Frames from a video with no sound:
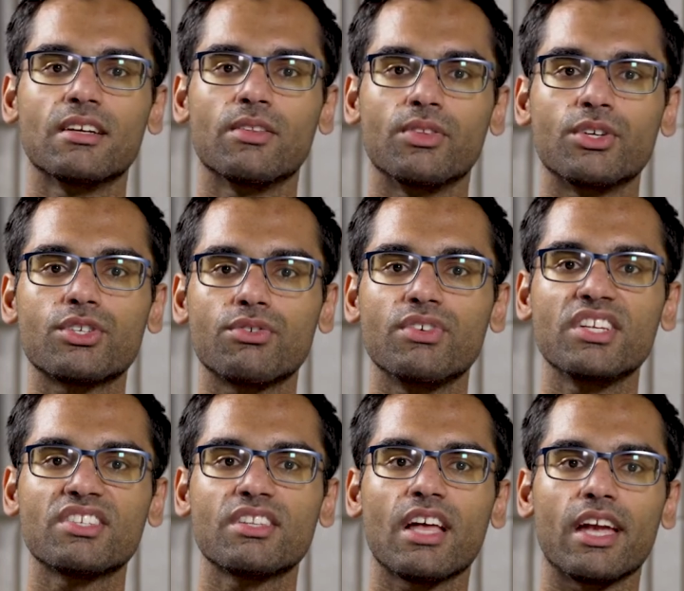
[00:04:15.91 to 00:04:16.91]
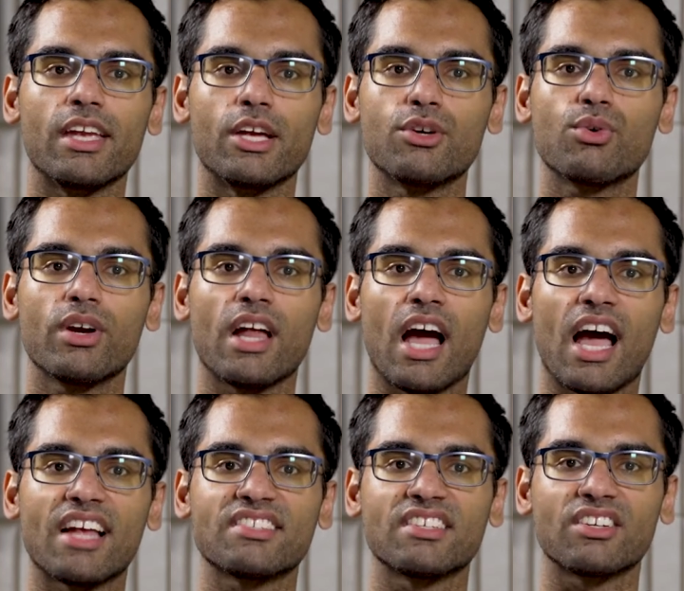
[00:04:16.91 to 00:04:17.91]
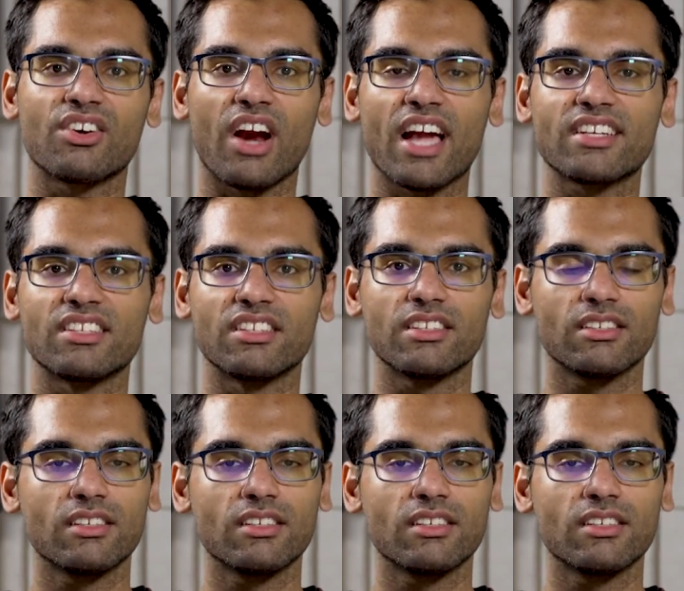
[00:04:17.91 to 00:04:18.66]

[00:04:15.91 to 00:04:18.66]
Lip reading: There's a reason that Android hasn't cracked it.